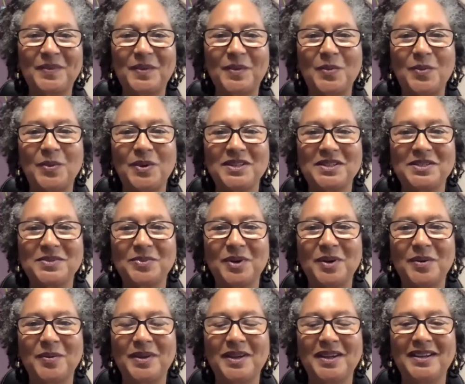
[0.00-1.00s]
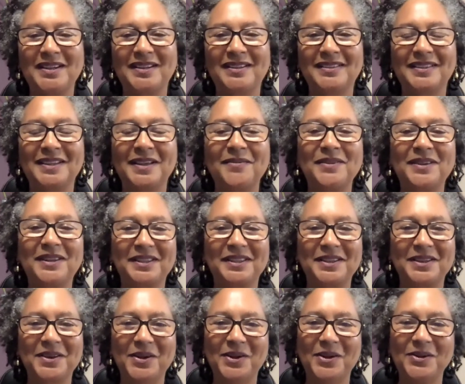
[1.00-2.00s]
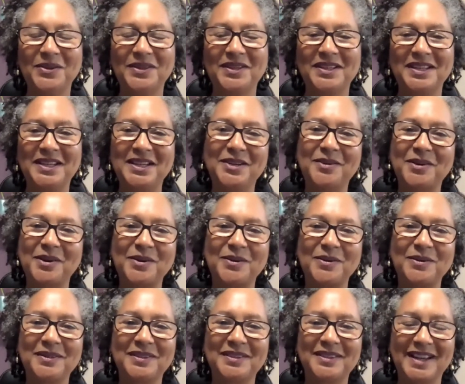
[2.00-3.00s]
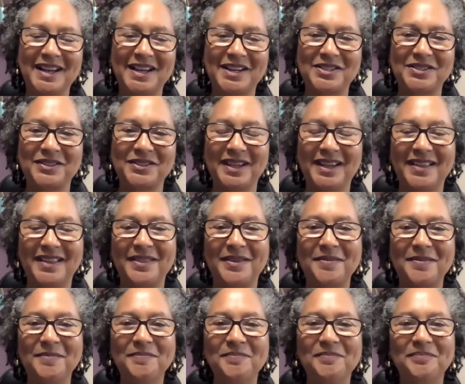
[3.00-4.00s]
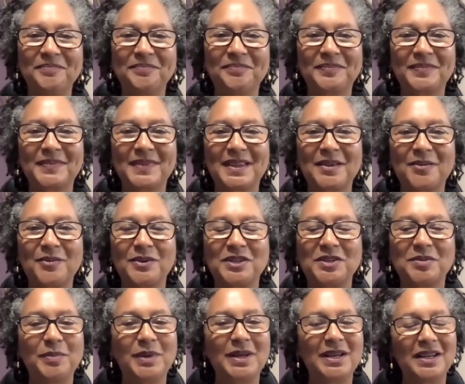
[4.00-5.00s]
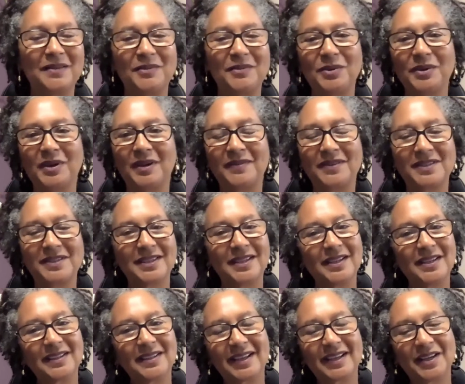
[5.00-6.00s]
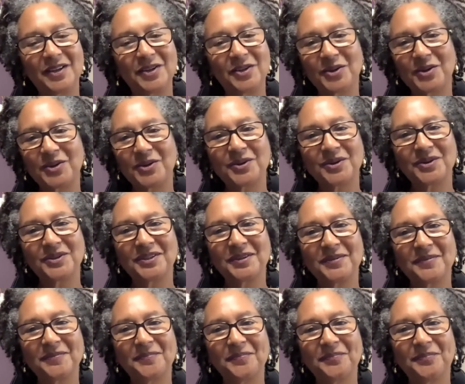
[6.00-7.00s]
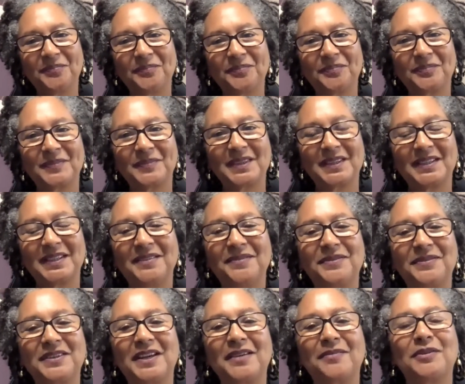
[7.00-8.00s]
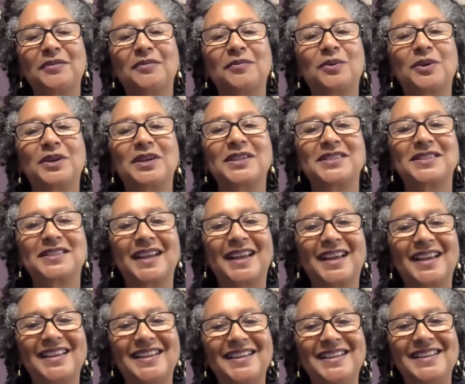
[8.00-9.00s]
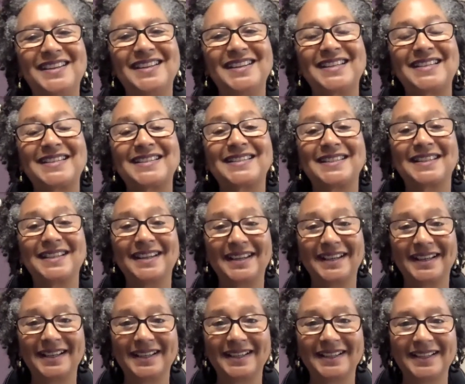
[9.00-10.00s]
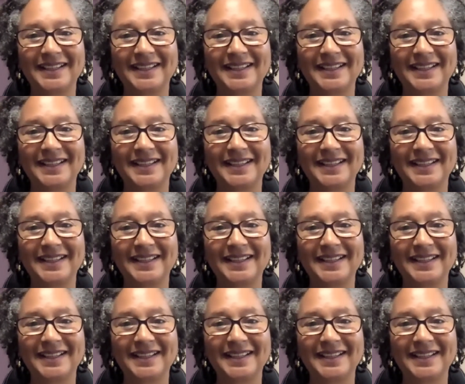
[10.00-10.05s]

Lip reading: was what we lovingly call the Negro National Anthem, which many of you have sung and heard. Lift every voice and sing.